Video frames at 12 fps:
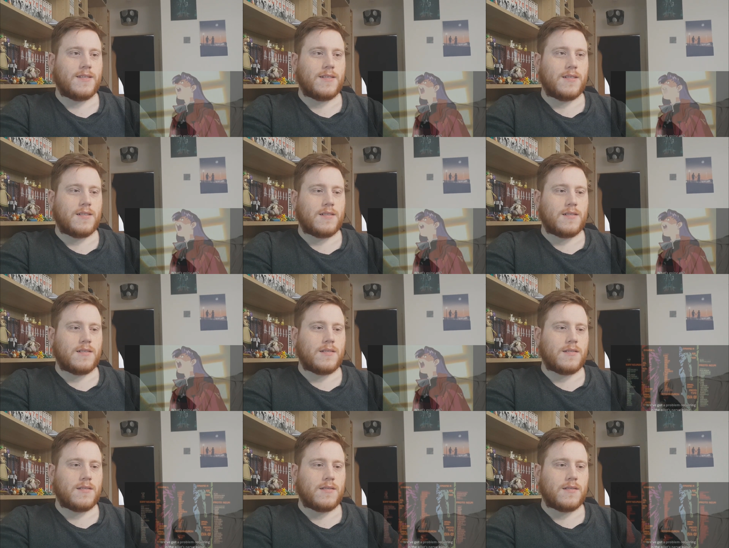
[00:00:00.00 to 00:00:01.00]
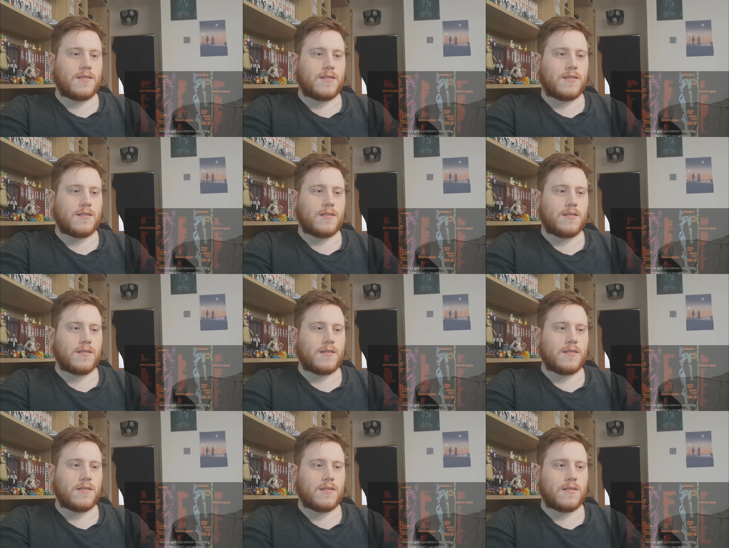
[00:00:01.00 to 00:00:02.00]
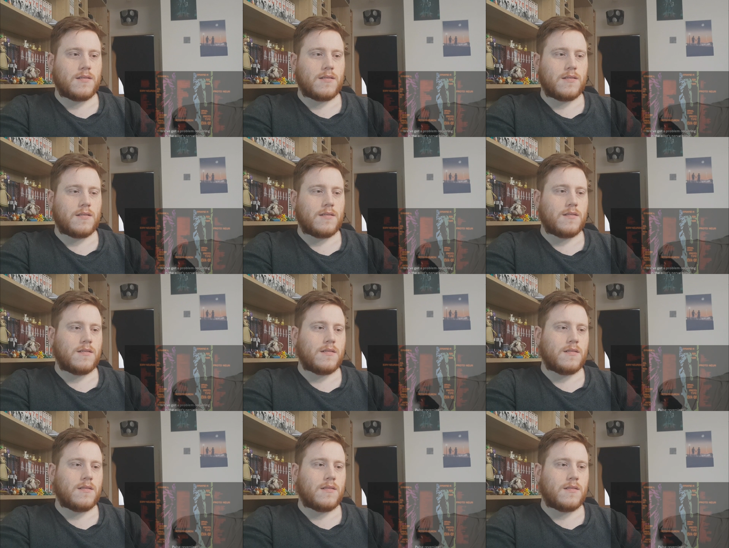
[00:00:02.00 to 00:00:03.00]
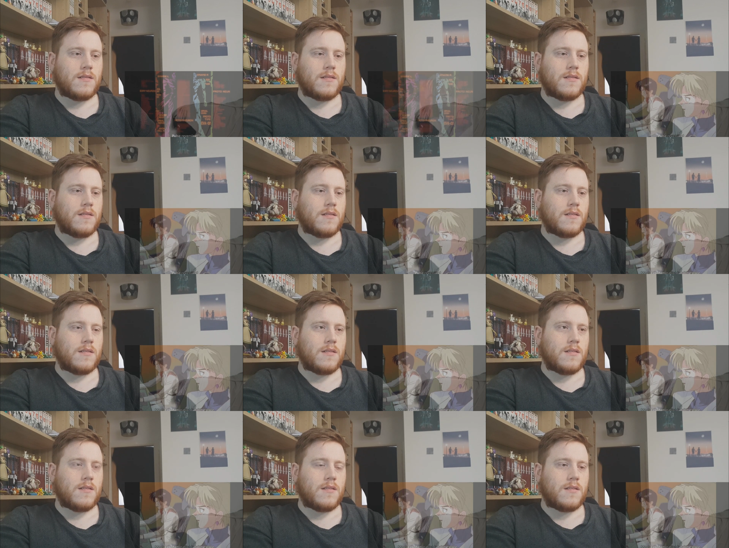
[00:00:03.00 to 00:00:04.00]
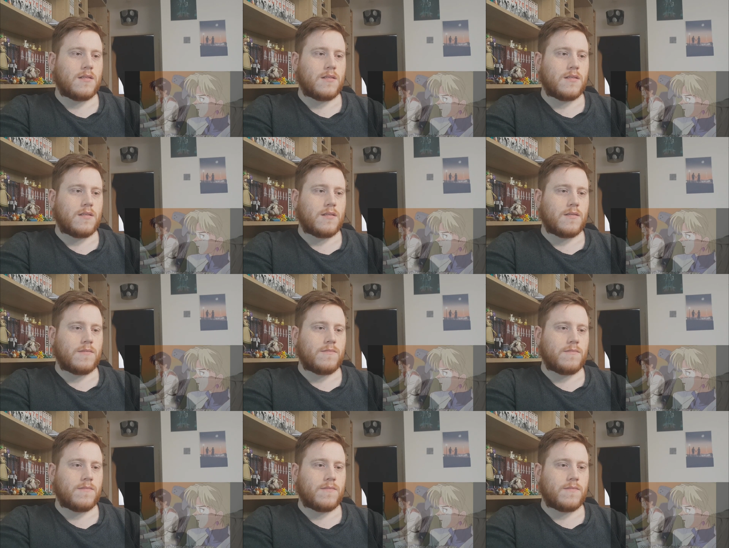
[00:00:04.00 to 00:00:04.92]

[no speech]